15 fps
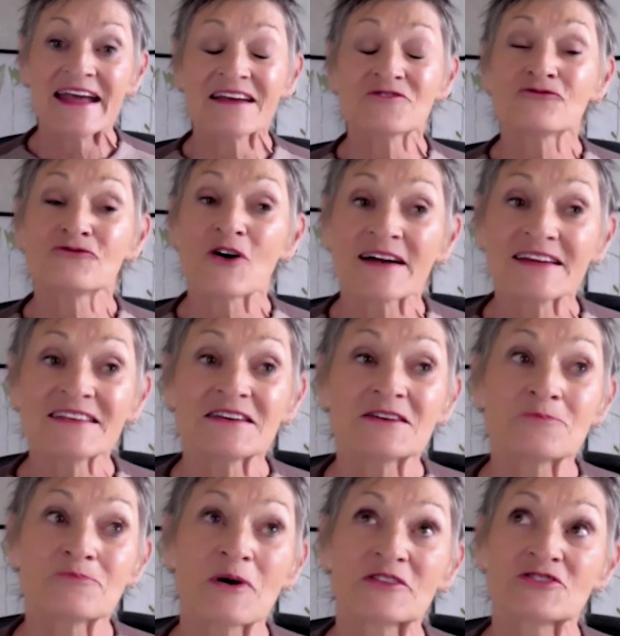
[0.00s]
And finally,
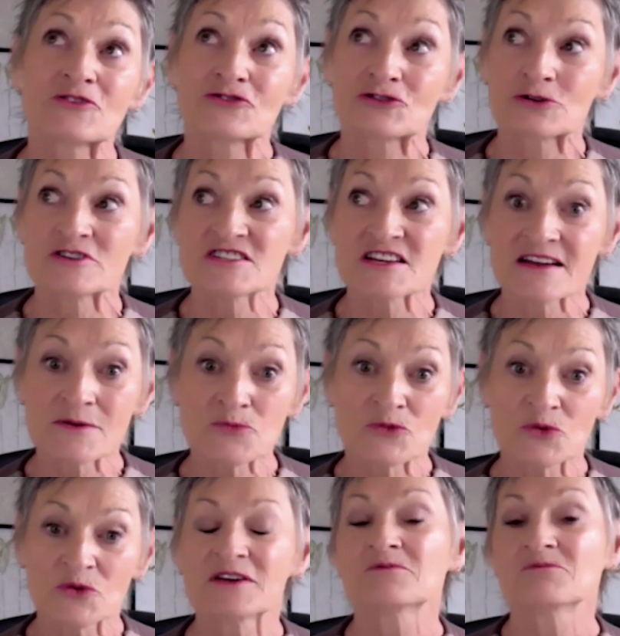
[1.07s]
about the third time
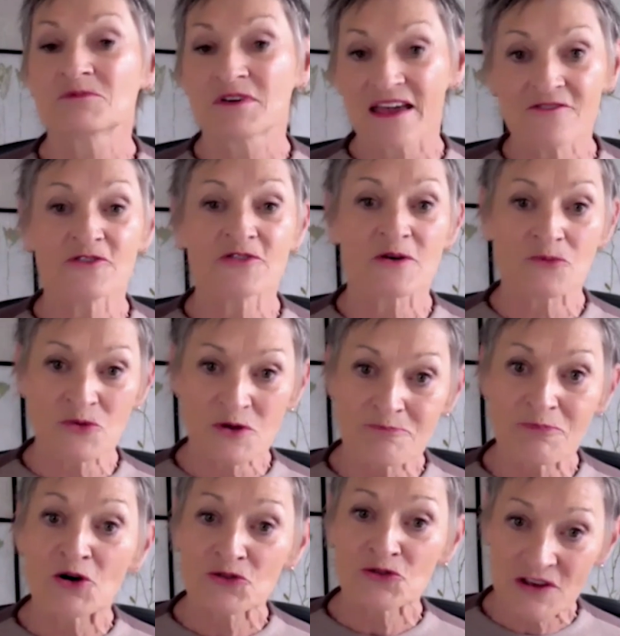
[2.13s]
we gave them that we
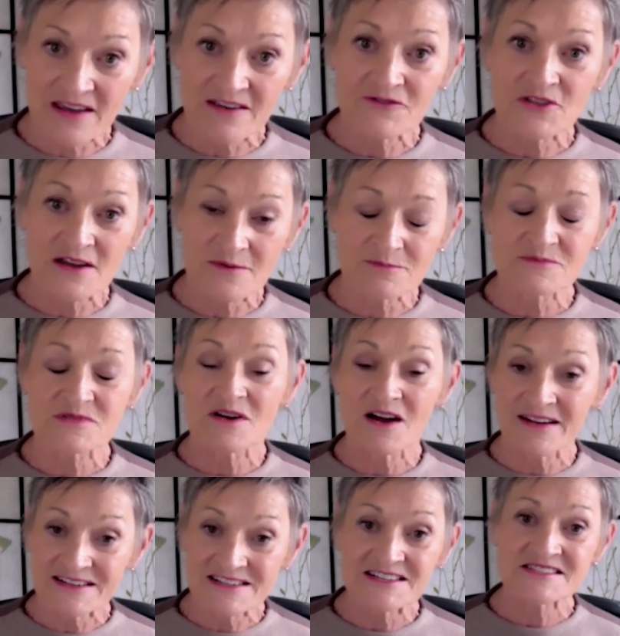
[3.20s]
both gave them
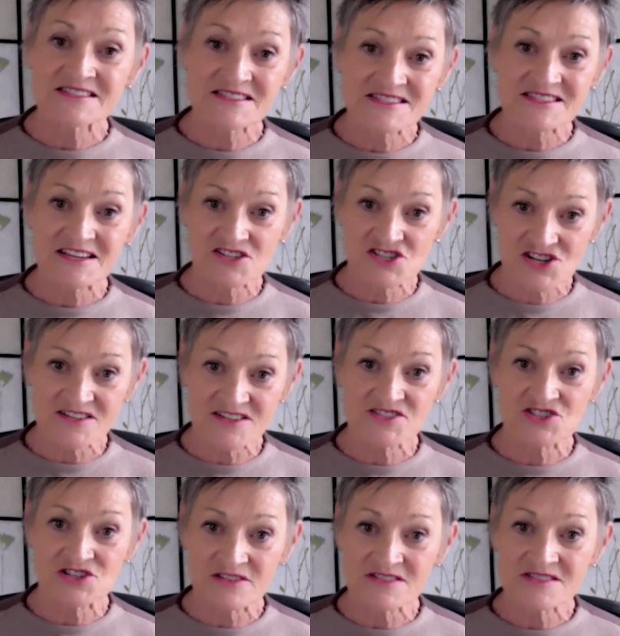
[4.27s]
ideas and
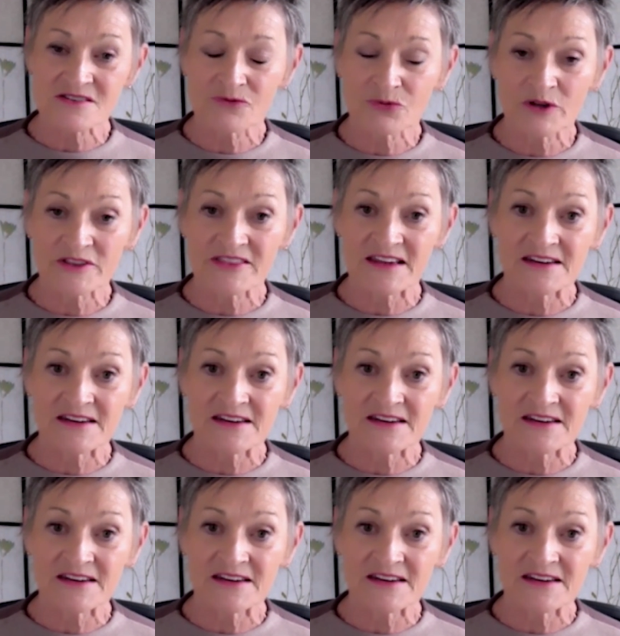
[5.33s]
suggestions of what they